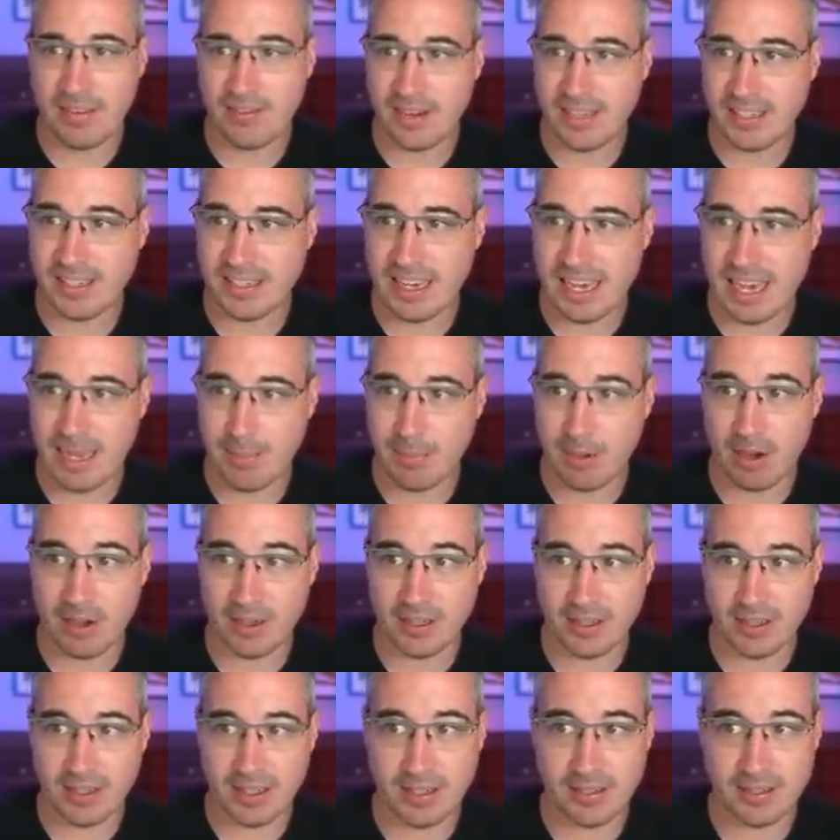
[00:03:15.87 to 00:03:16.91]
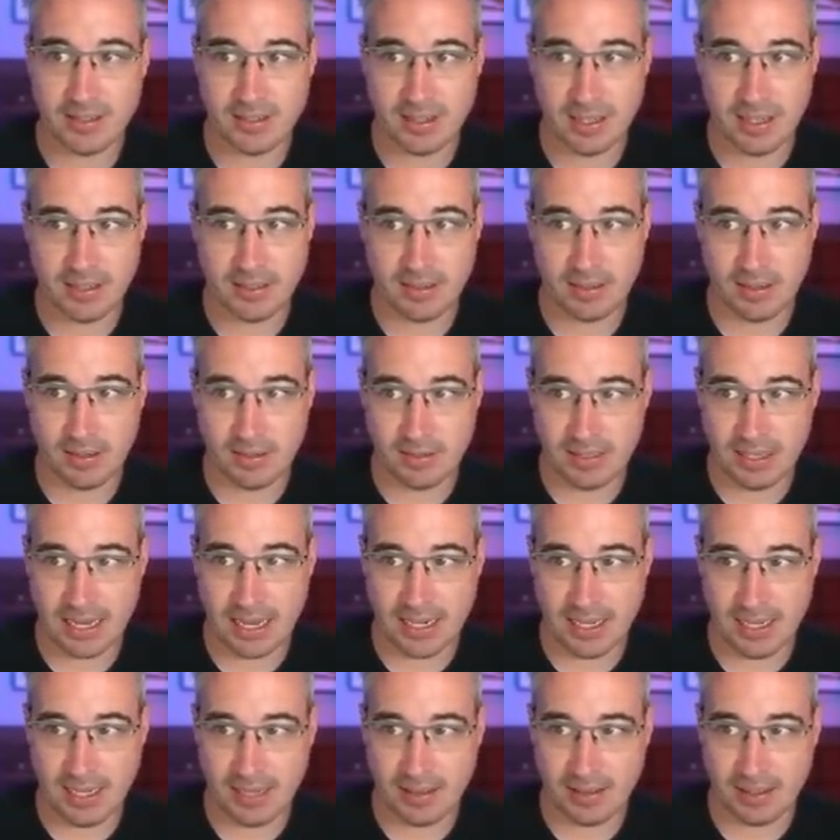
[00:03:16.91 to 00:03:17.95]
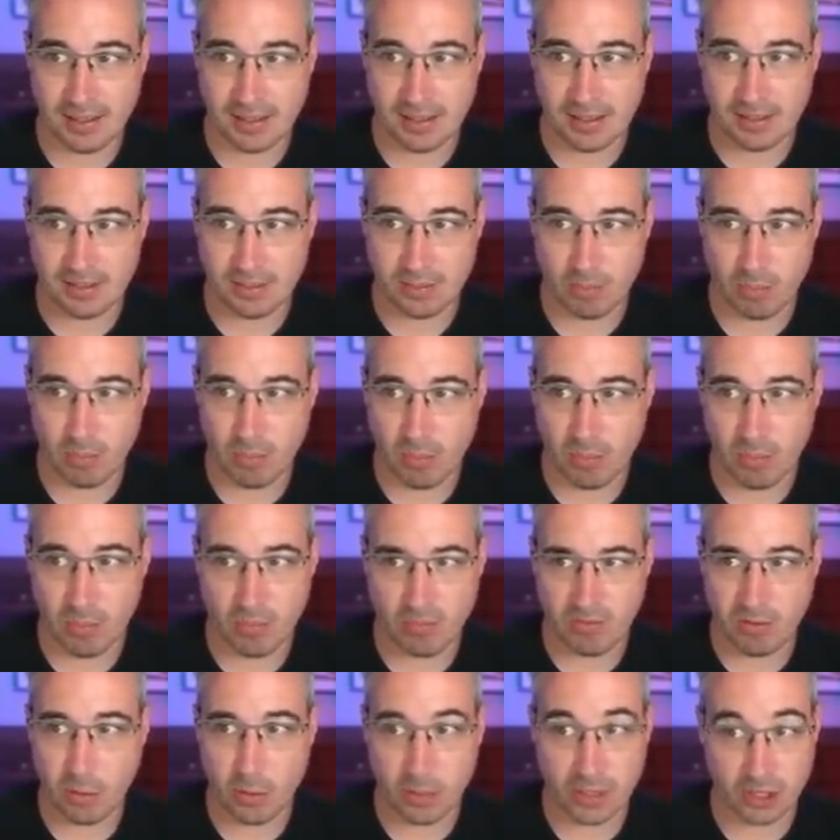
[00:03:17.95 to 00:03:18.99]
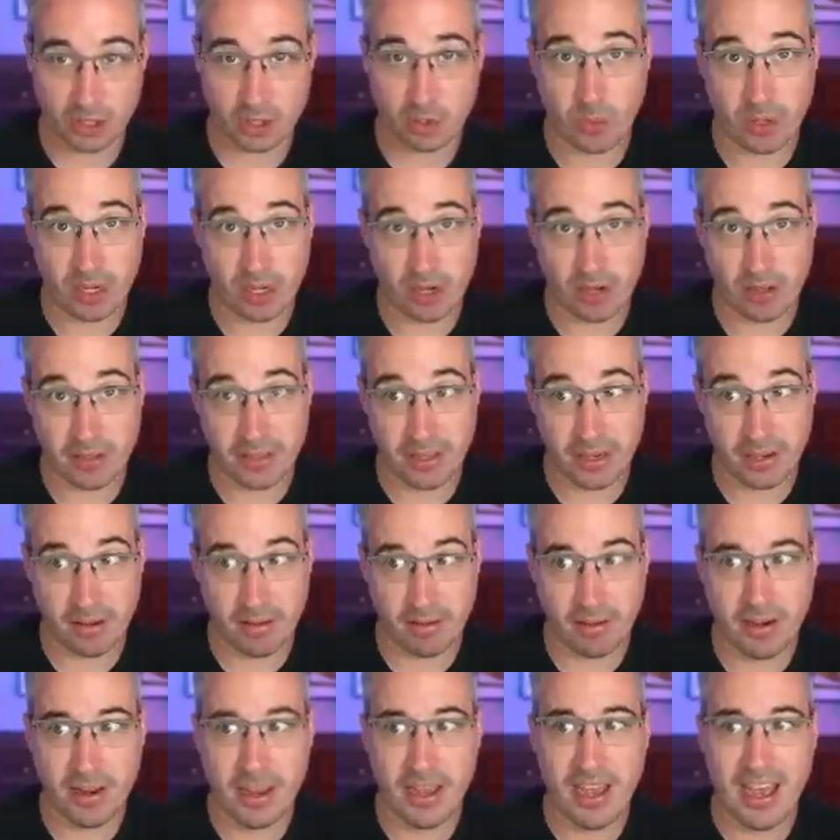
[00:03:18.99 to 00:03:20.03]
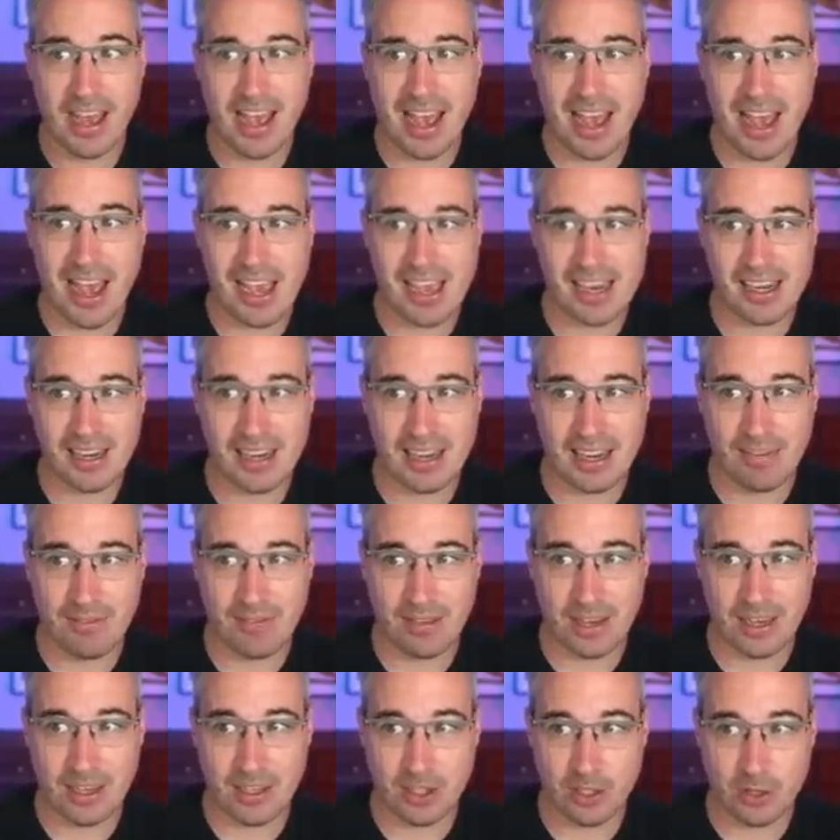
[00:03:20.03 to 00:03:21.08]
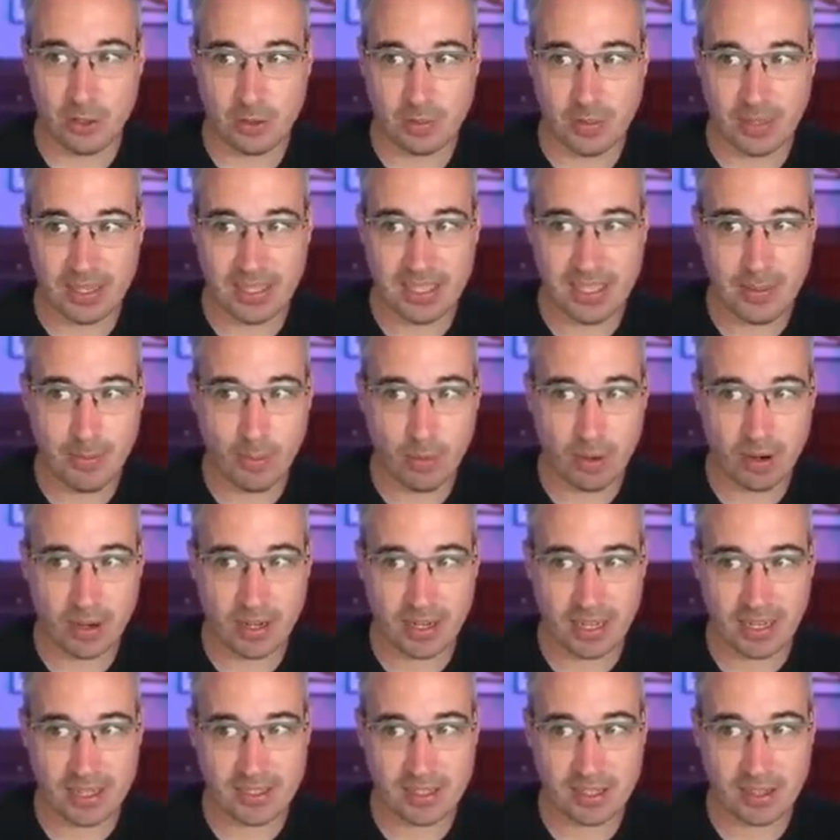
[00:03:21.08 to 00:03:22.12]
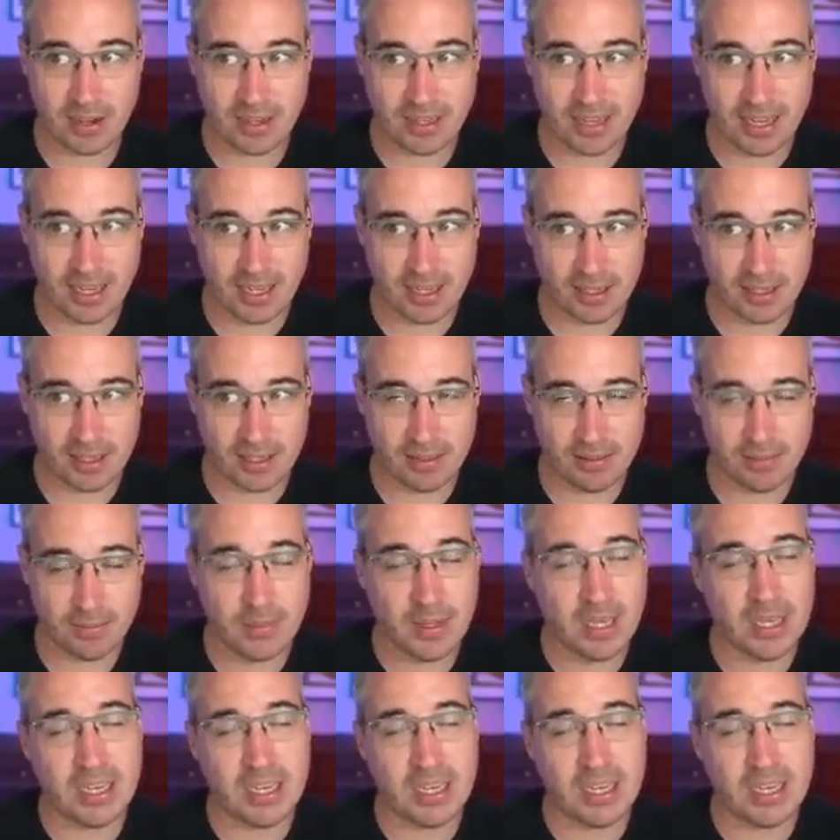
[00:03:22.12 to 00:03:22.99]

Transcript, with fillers: If I tab onto this, it is getting this focus ring on there. And if I use my keyboard, it's not getting it.